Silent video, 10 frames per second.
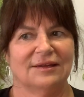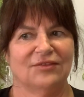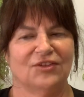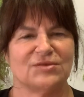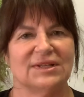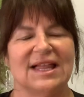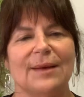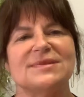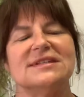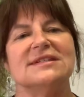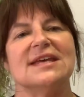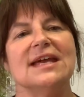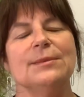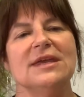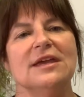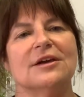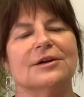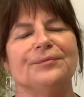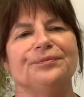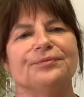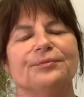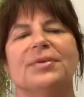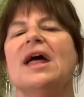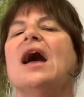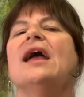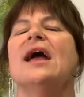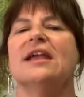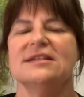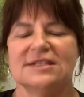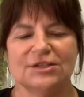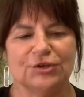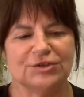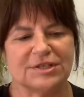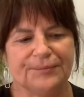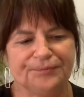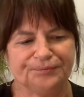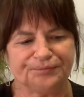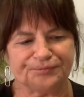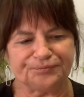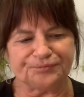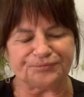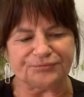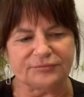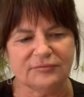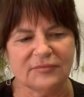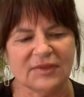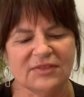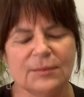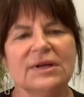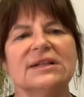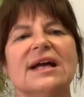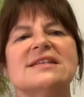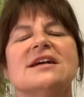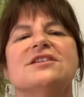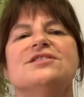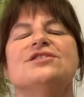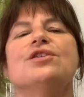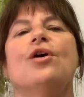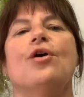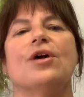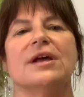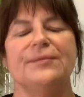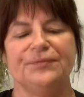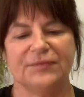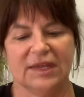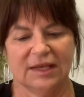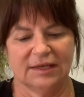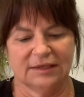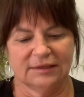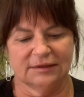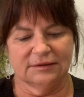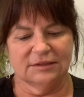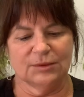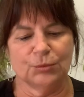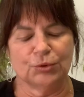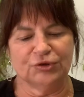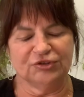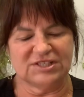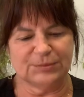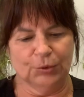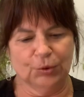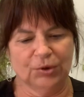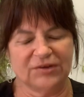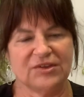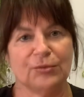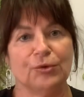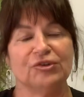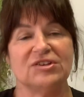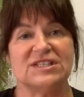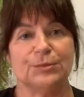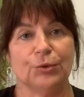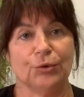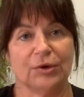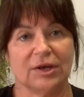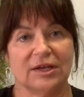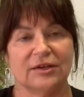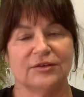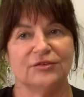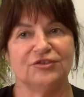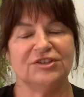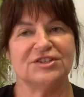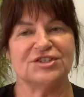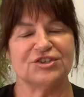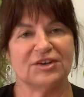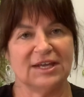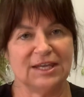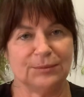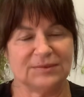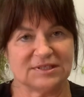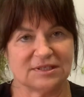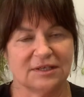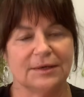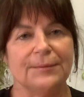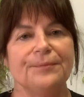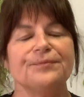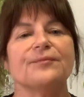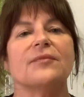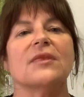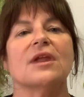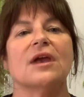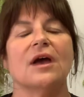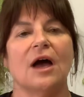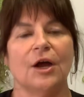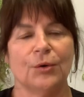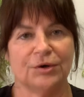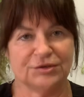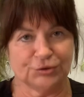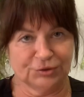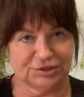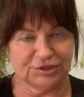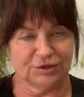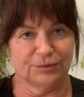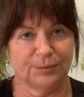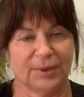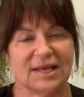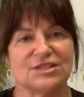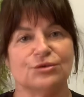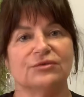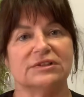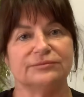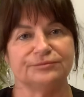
there's a lapse in time here. But I continued. Then my client started to talk. And the more she spoke and the more she spoke, she described how her daughter passed over.